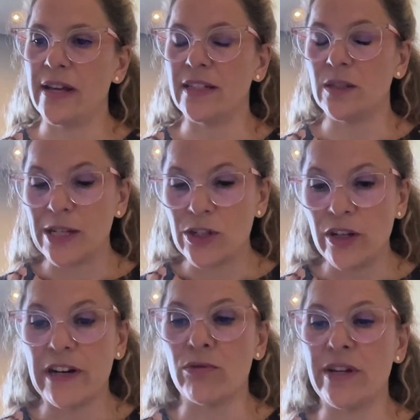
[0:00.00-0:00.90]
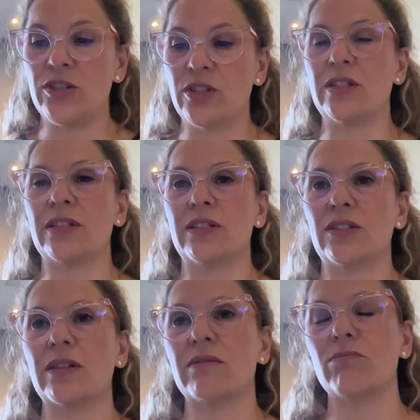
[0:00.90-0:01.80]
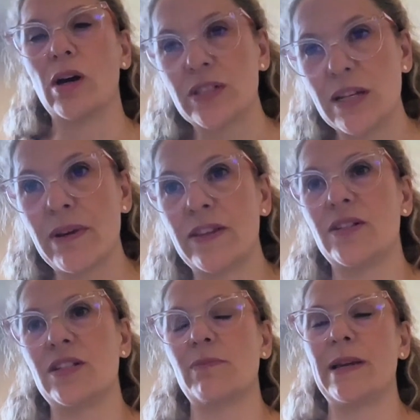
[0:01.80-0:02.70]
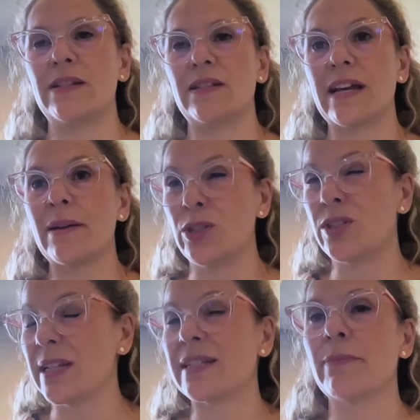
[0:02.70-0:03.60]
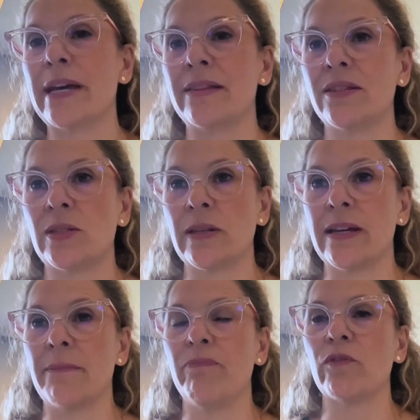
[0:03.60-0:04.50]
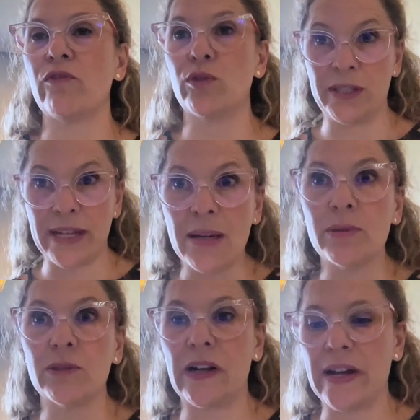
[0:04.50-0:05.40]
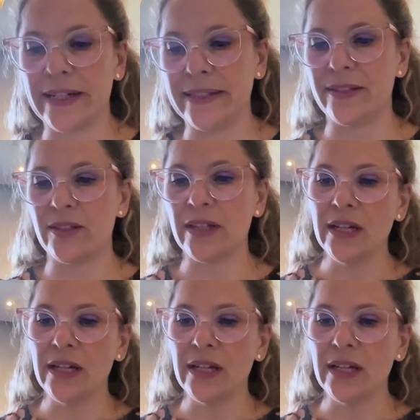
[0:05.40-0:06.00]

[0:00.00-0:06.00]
especially of our registers, multi-month dispensing up to 6 months for stable clients,